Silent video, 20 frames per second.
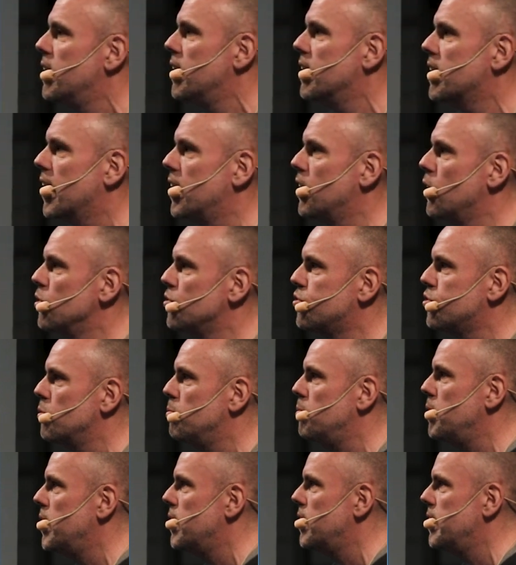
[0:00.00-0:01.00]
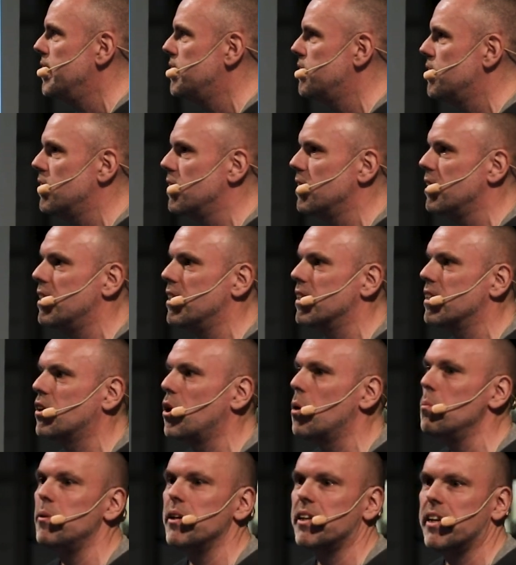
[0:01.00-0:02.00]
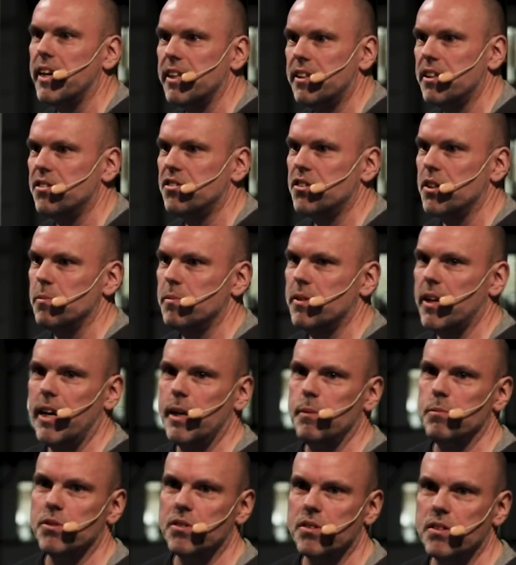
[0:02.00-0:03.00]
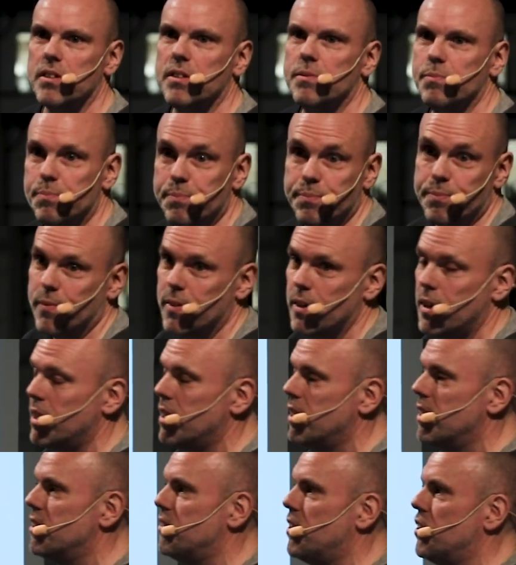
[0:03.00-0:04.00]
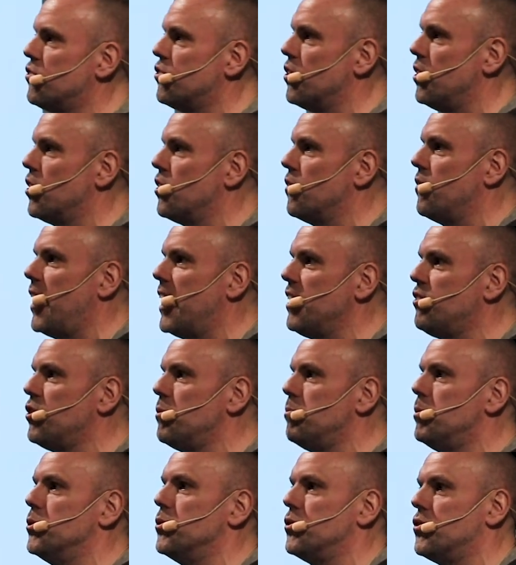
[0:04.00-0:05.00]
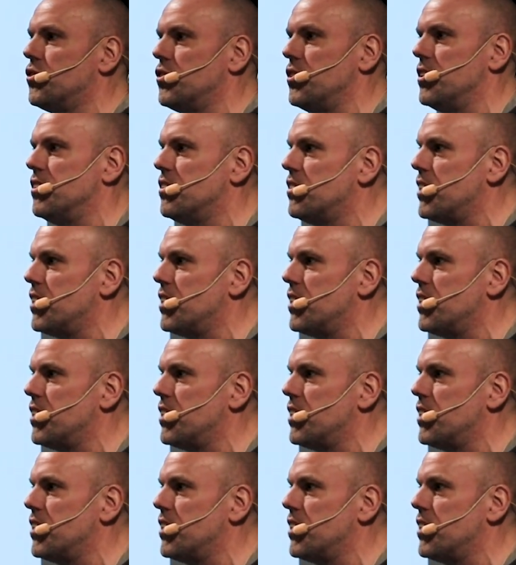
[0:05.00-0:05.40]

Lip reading: Can also be a little complicated sometimes. There's a lot of attributes and